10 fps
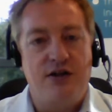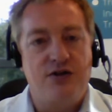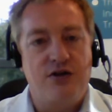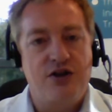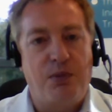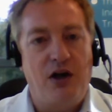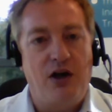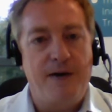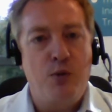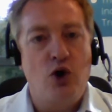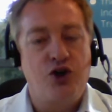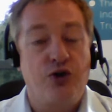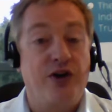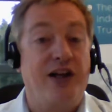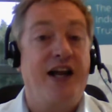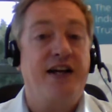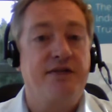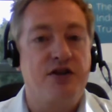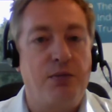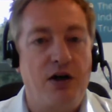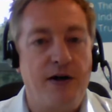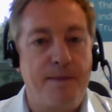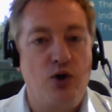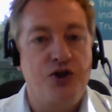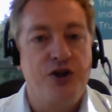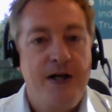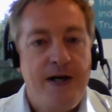sort of supply push or the lack of supply push.